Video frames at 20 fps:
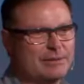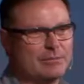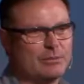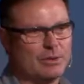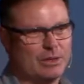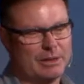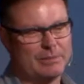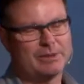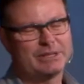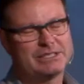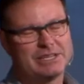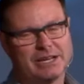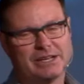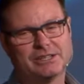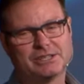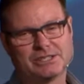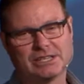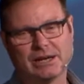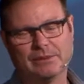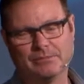But let me tell
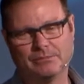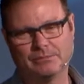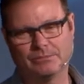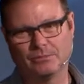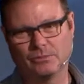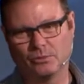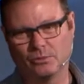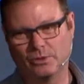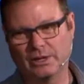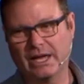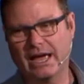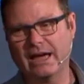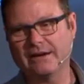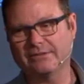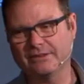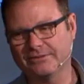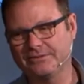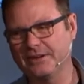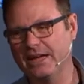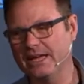you something. We have
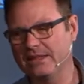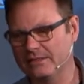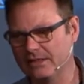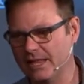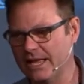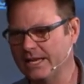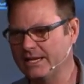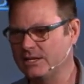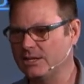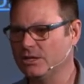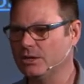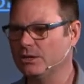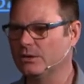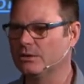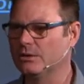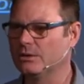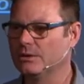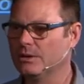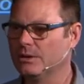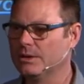a faith like
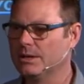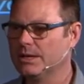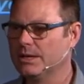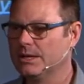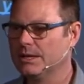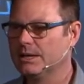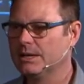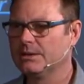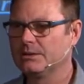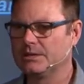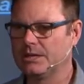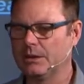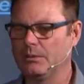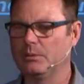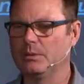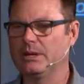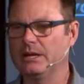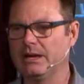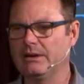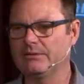you that
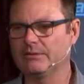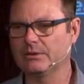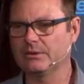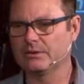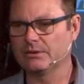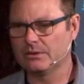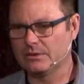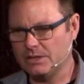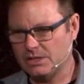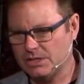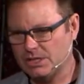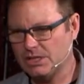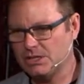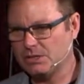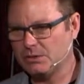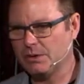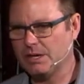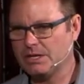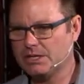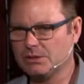whenever the
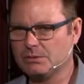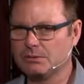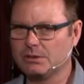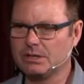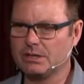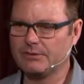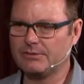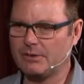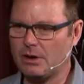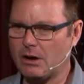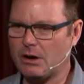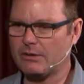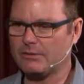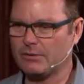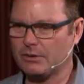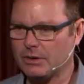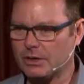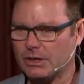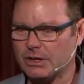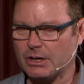situation would evolve
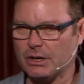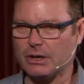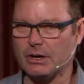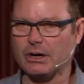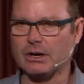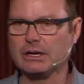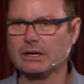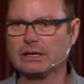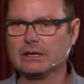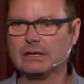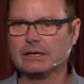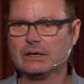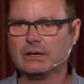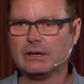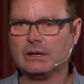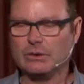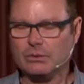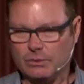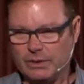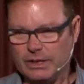or occur,
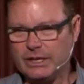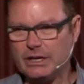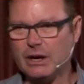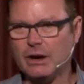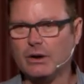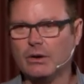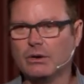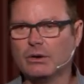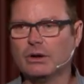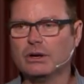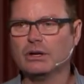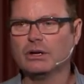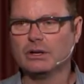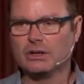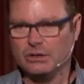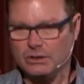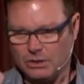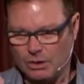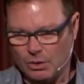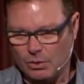we know
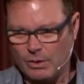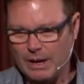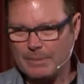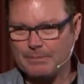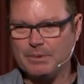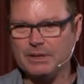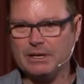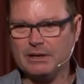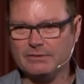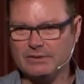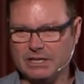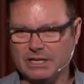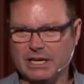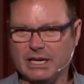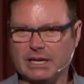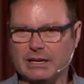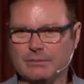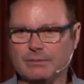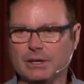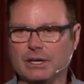no weapon of the
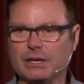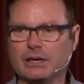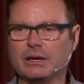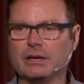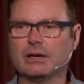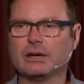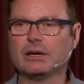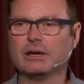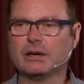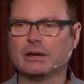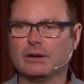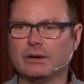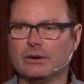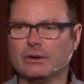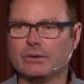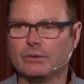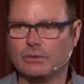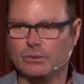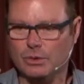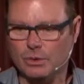enemy
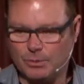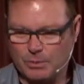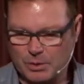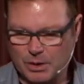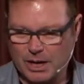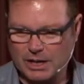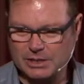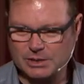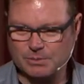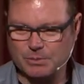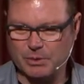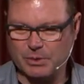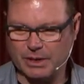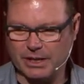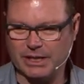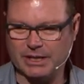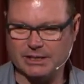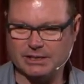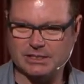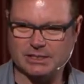will prosper
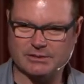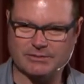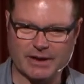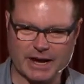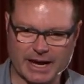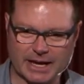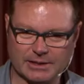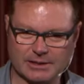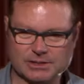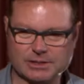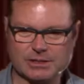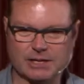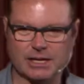in its advance